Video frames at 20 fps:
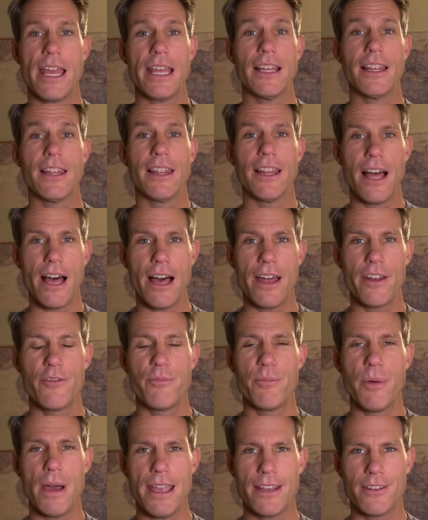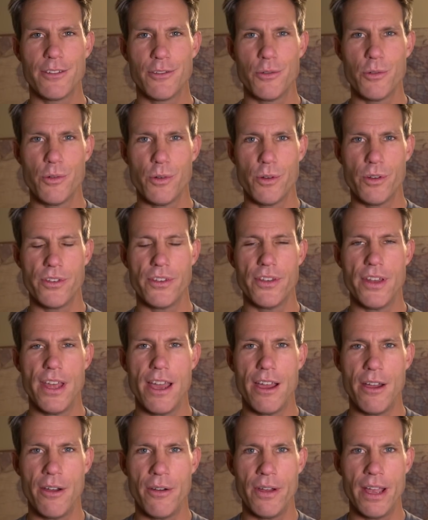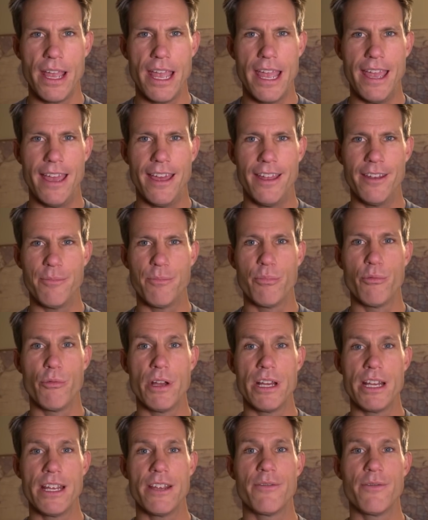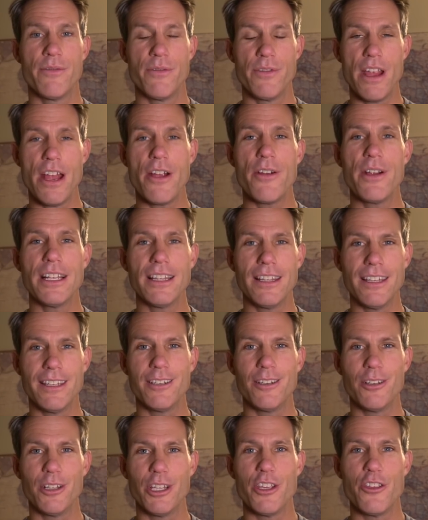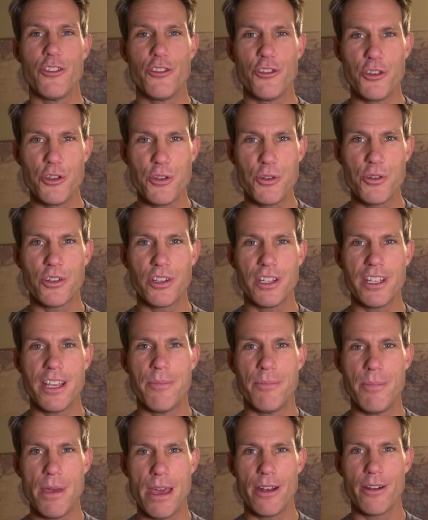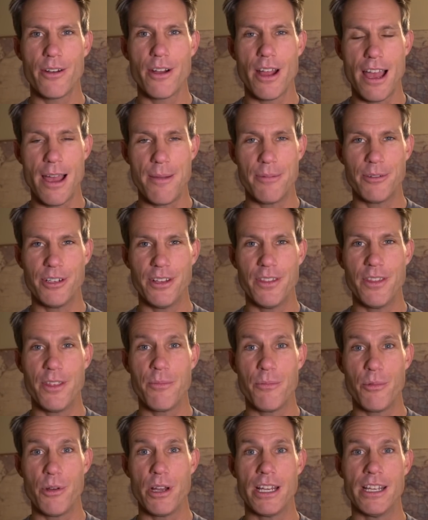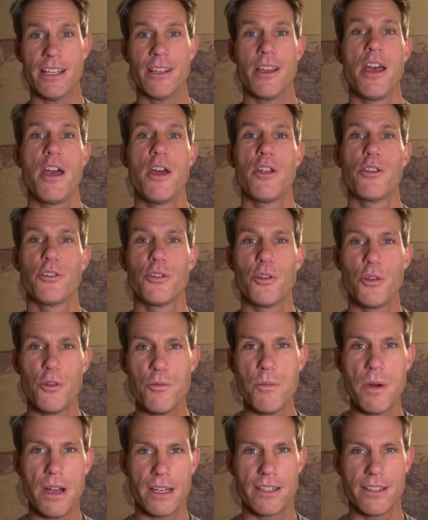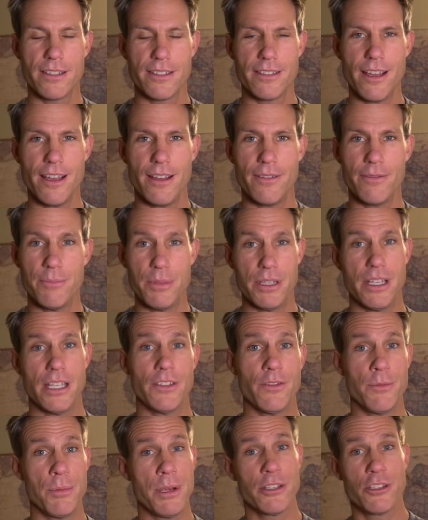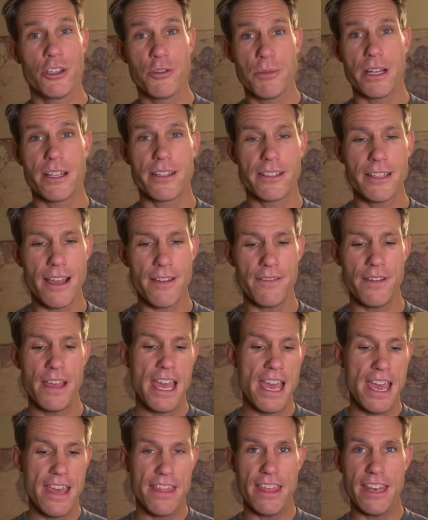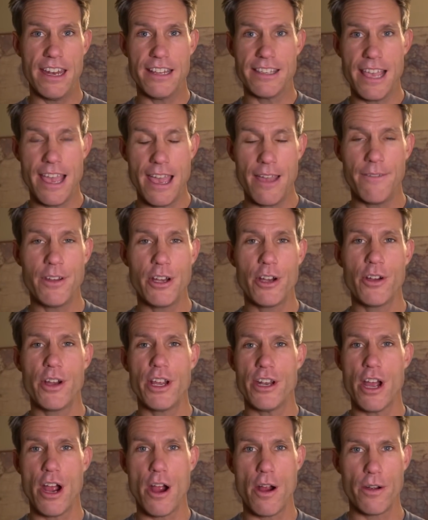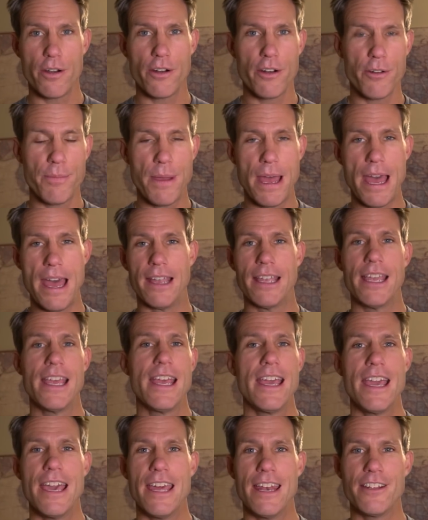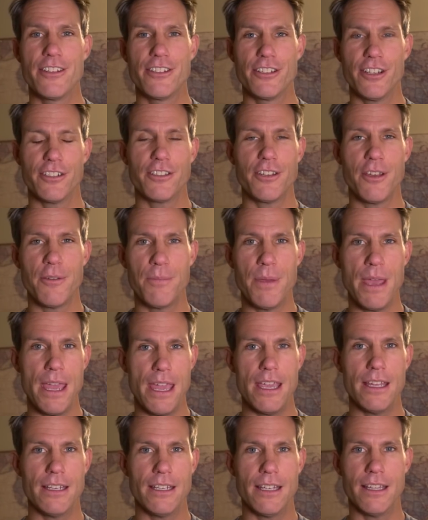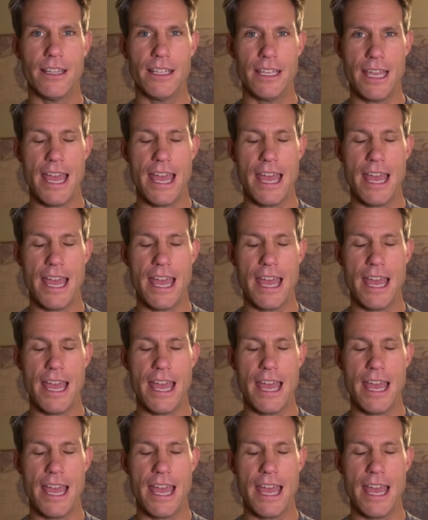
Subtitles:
a lot of bike tours now, and bringing very little is usually a better option than bringing too much stuff, because if you bring too much stuff, then it's heavier and harder to pack, and it's just a pain in the